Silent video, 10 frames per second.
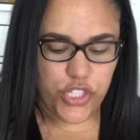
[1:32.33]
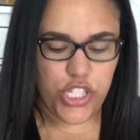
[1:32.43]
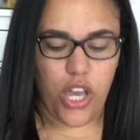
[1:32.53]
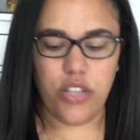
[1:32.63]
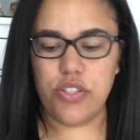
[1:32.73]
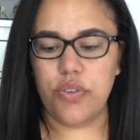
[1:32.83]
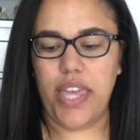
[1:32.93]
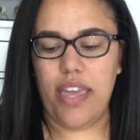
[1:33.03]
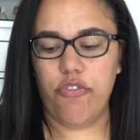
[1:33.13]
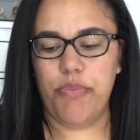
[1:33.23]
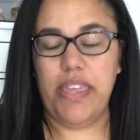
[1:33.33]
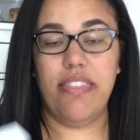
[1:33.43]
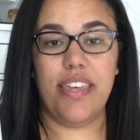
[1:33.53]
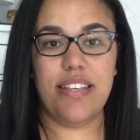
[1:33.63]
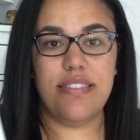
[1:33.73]
She also gave me
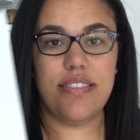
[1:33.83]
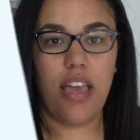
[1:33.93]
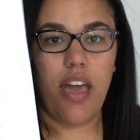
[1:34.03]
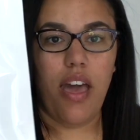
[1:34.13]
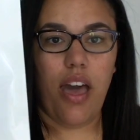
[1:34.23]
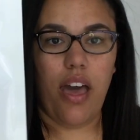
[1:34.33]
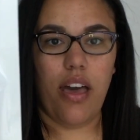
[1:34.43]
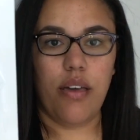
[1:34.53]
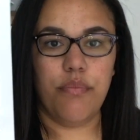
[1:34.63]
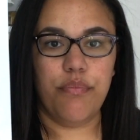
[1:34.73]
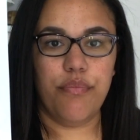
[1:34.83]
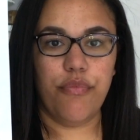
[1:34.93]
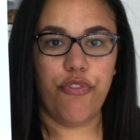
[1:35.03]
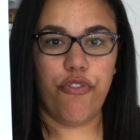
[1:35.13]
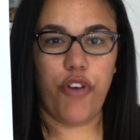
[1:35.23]
this
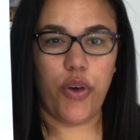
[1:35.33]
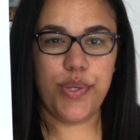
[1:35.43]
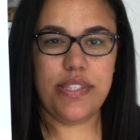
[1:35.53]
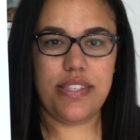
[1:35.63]
faux